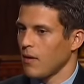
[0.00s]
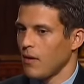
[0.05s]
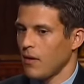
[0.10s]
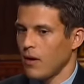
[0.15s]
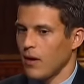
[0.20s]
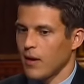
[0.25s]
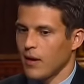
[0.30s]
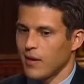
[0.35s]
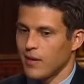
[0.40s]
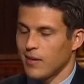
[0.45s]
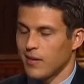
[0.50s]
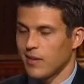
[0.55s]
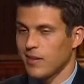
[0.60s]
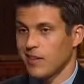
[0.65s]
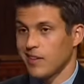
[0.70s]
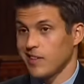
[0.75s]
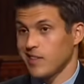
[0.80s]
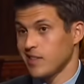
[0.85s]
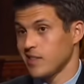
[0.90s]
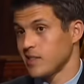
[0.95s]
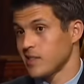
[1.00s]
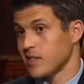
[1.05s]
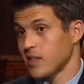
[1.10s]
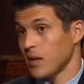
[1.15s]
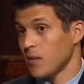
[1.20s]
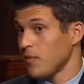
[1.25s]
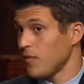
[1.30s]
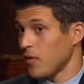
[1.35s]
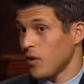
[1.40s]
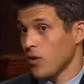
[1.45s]
And
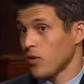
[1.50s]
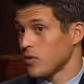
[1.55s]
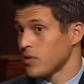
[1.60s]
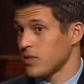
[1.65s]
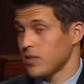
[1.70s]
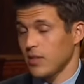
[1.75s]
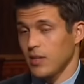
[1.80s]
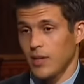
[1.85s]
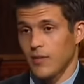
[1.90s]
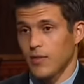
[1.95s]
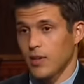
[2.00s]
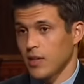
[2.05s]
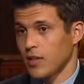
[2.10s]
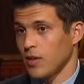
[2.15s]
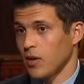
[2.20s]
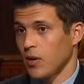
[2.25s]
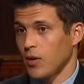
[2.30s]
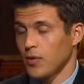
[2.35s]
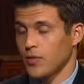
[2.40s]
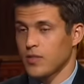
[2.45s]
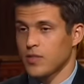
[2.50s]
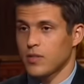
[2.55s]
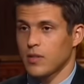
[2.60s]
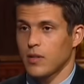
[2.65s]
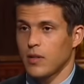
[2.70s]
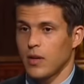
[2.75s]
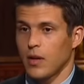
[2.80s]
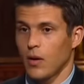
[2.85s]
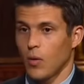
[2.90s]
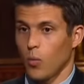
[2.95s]
some folks, even adults,
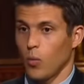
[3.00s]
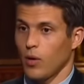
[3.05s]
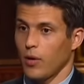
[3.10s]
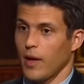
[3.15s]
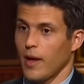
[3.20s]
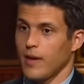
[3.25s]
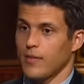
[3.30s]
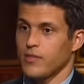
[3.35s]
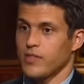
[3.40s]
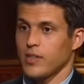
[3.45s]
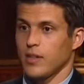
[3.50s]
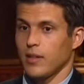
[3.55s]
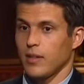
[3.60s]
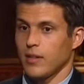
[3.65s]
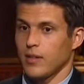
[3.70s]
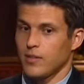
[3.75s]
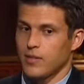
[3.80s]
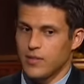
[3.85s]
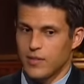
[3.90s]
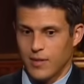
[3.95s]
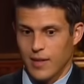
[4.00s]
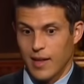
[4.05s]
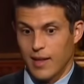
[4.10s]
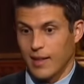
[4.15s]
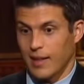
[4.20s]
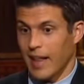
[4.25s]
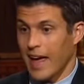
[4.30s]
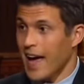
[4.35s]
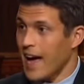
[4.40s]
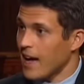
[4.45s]
will have sealants that
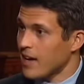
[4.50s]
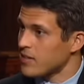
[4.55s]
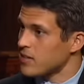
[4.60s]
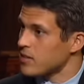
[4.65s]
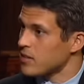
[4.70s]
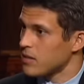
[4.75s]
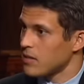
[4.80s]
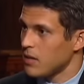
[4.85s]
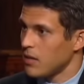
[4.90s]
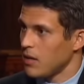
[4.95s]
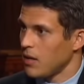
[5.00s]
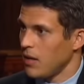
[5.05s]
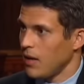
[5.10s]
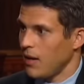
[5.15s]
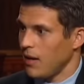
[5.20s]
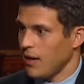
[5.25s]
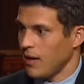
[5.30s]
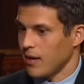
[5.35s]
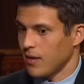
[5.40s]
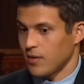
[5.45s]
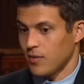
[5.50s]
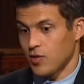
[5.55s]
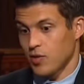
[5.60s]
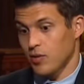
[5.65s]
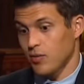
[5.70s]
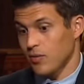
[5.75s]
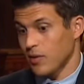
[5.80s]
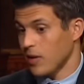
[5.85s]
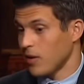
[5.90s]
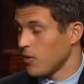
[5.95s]
last. And
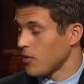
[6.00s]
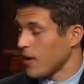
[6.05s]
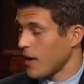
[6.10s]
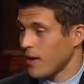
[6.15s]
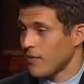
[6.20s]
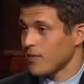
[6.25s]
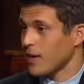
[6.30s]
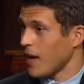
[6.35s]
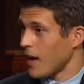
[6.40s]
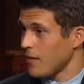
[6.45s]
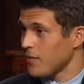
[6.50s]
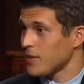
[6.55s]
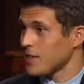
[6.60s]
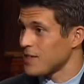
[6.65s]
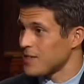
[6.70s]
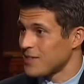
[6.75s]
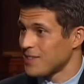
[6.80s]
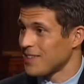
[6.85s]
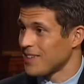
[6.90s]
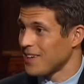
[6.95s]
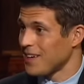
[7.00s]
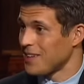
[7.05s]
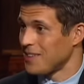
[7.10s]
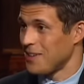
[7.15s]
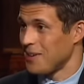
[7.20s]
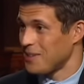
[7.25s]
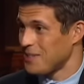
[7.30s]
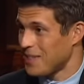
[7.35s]
shoot, they don't have cavities in their